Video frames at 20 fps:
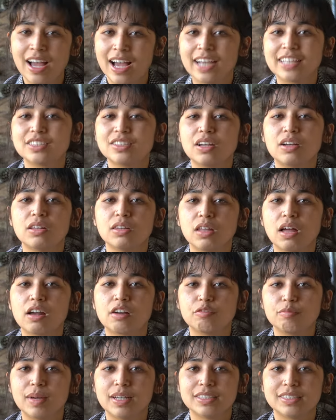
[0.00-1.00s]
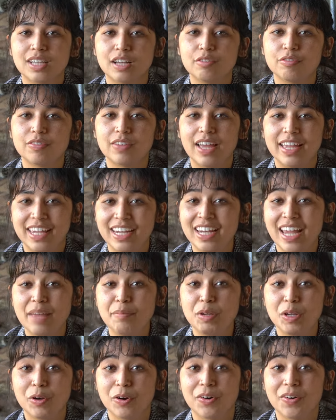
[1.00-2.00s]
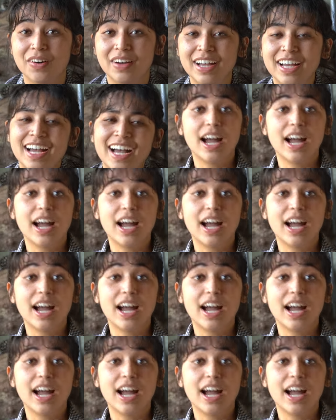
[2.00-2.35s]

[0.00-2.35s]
I saw a lot of myself in Emiko.